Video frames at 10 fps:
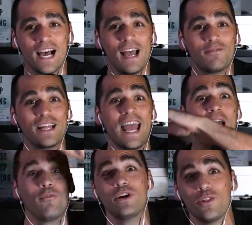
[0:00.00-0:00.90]
I have like
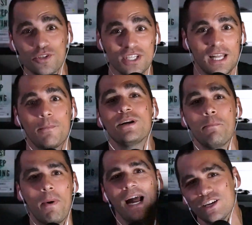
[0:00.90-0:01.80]
every other celebrity
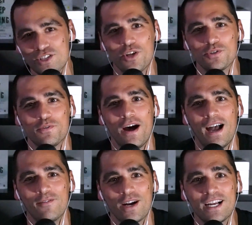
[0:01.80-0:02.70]
minus those 5, right?